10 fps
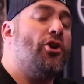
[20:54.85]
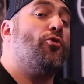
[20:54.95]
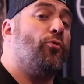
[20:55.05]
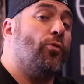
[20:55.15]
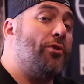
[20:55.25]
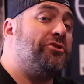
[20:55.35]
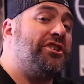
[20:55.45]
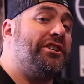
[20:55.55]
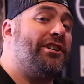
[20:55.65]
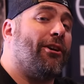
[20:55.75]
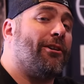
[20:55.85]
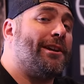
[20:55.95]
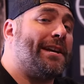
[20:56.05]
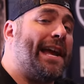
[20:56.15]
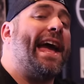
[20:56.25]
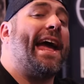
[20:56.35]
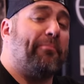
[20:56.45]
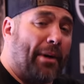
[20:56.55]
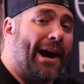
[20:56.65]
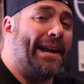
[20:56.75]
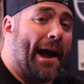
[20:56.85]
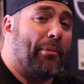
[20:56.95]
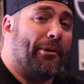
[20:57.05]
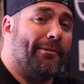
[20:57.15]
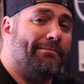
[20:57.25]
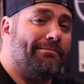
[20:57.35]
roasted garlic and pineapple.